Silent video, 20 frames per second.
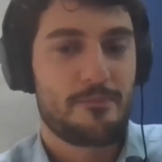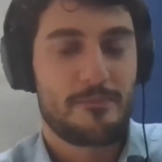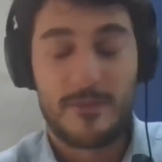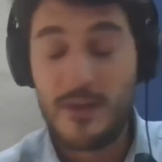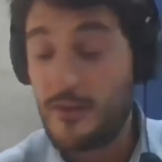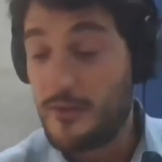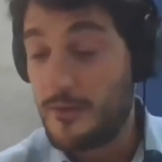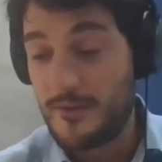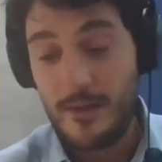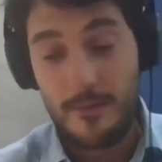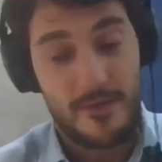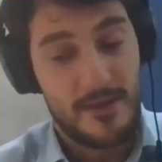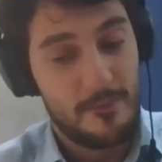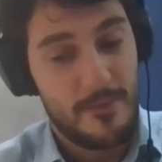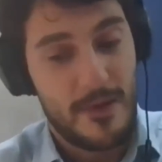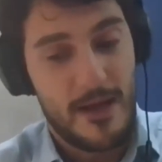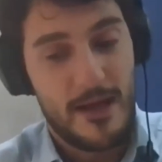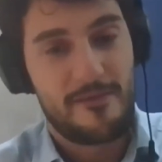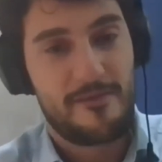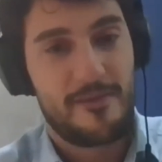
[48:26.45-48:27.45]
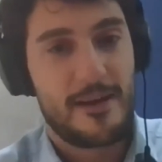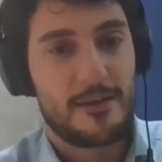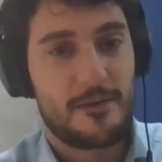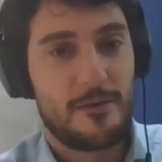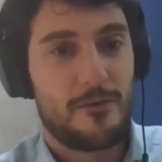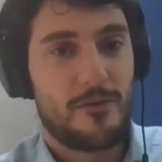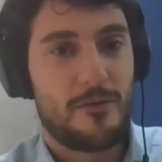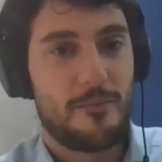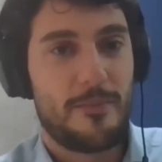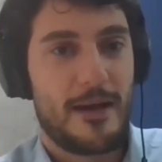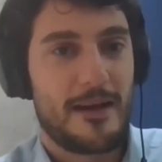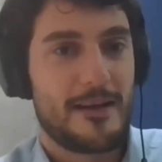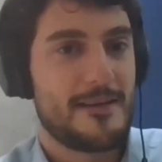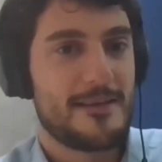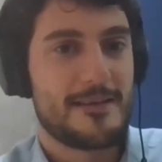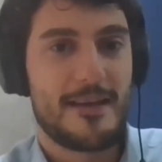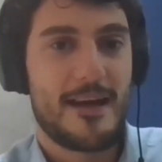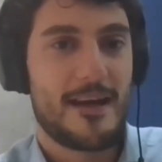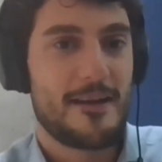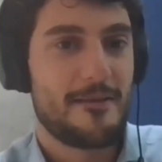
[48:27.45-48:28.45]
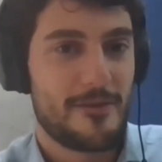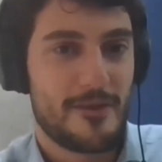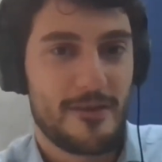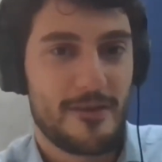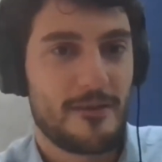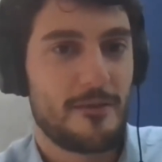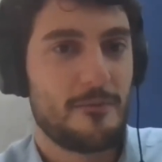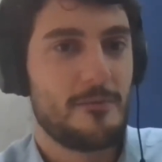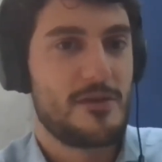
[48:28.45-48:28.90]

This is something might affect also Pakistan, for instance,